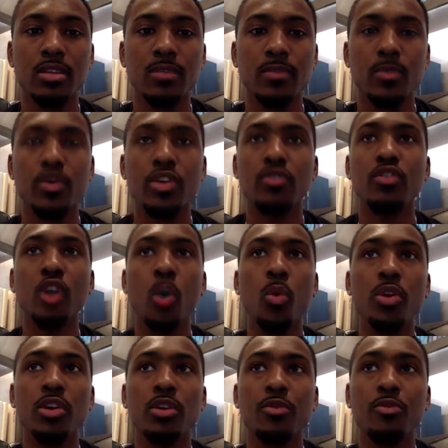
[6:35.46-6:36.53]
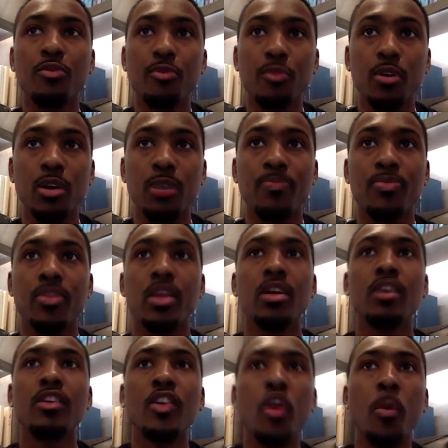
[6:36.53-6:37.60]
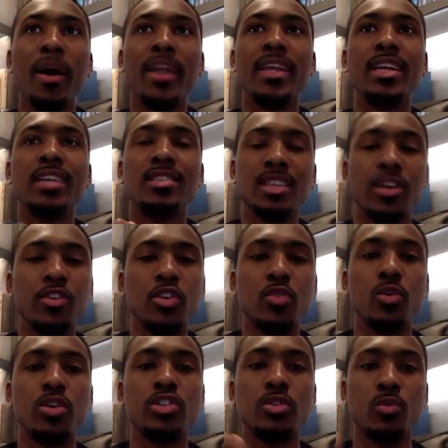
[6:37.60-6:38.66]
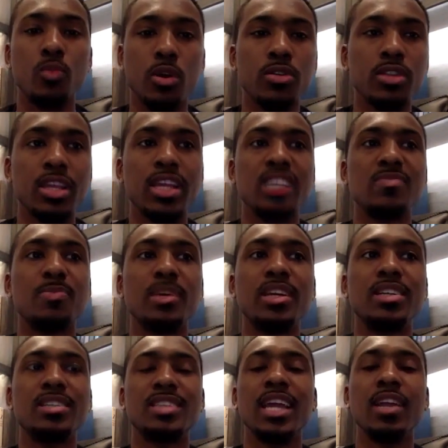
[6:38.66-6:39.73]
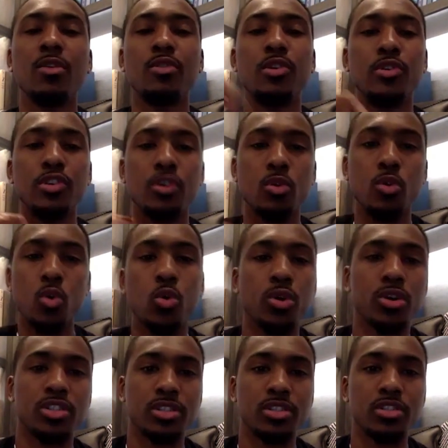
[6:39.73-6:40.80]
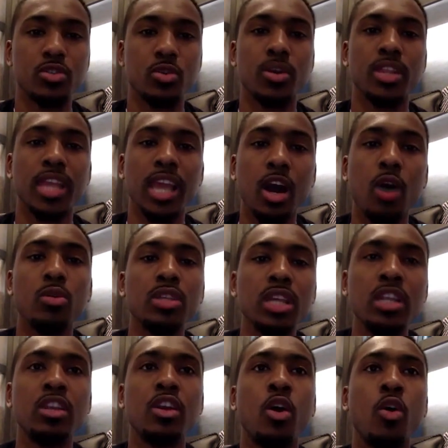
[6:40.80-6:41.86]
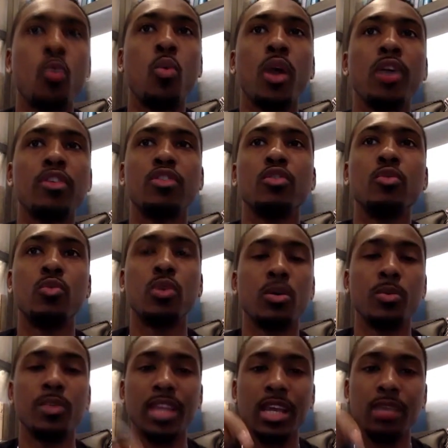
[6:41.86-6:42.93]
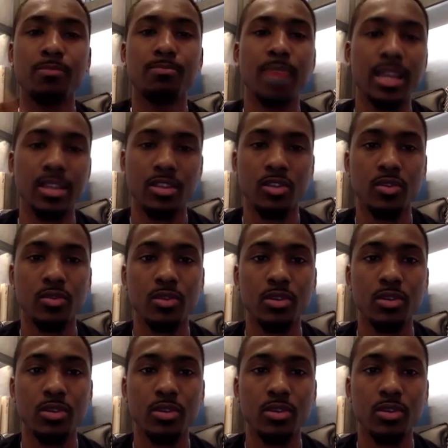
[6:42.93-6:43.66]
When you know where you're from, nobody can tell you what your worth is because they don't know your origin story. They only know where you were when they met you.